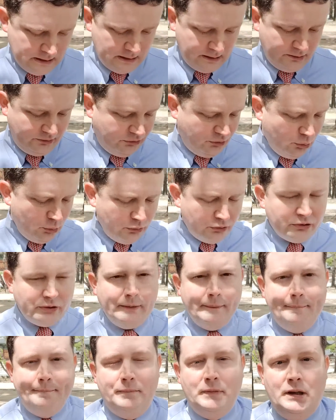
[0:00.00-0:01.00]
Students,
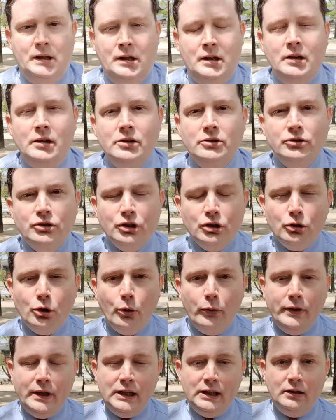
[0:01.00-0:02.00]
do you
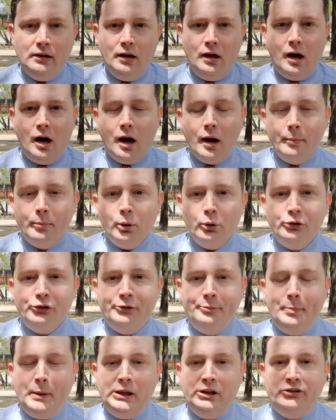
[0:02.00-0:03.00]
know the Hubble
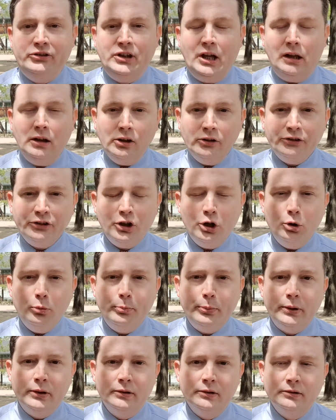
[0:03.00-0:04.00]
Space Telescope?
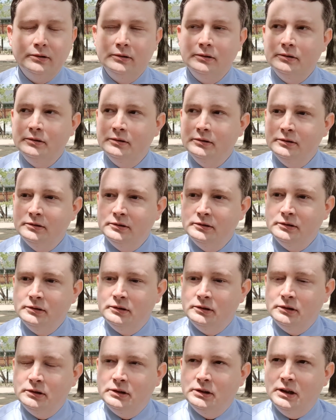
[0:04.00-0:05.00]

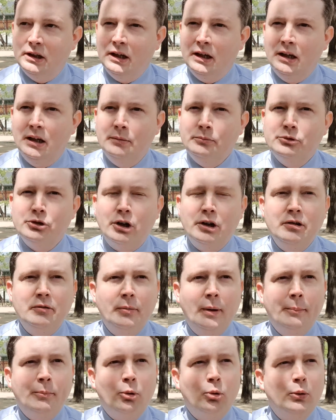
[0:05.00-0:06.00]
I'm trying to
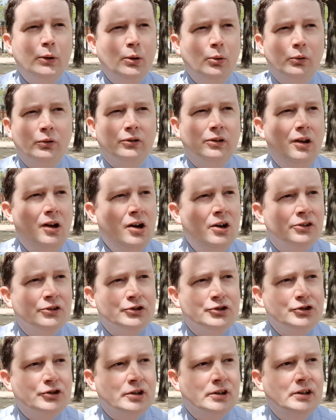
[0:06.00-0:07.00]
remember when it was
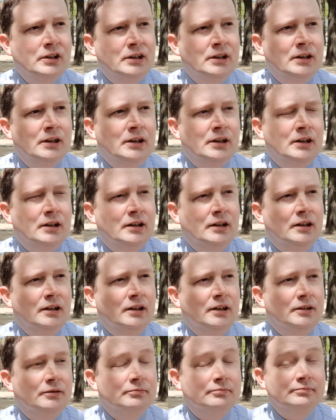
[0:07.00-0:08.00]
launched.
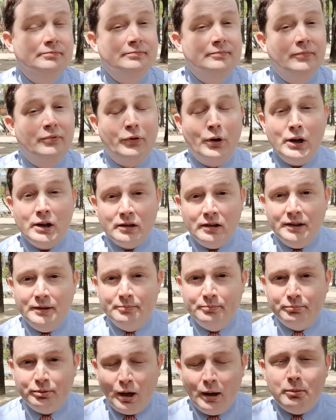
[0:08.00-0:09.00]
Frankly,
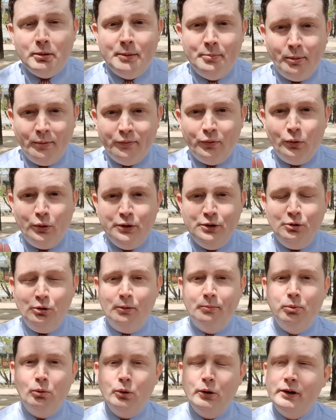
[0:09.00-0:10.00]
probably before you were
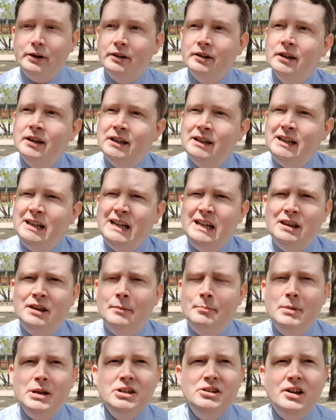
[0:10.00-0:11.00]
born, in the
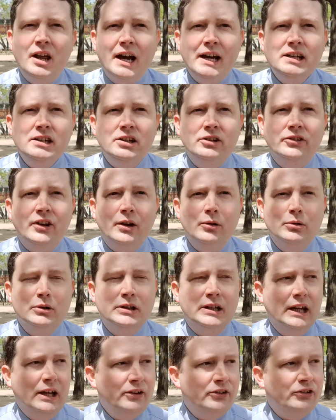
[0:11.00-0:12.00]
mid-90s, I would
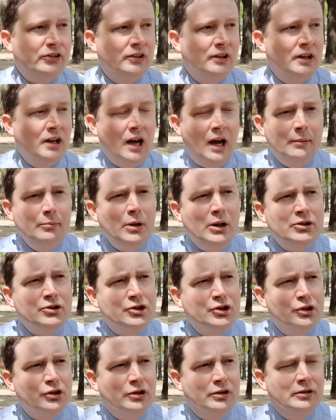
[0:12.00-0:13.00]
guess. I'm not
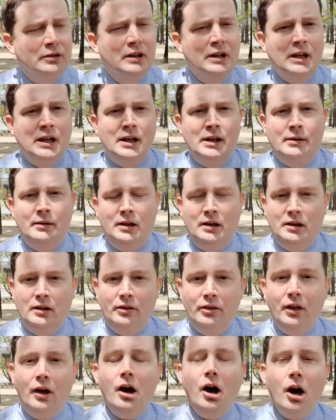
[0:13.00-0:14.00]
sure.
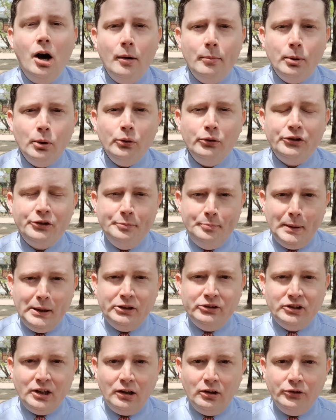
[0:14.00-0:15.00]
The Hubble
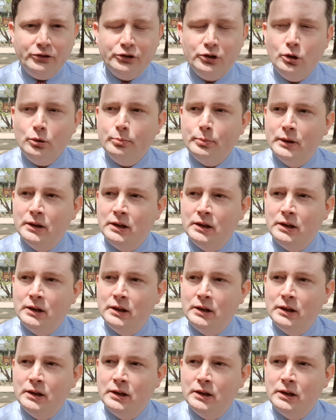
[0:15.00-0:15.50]
Space Telescope,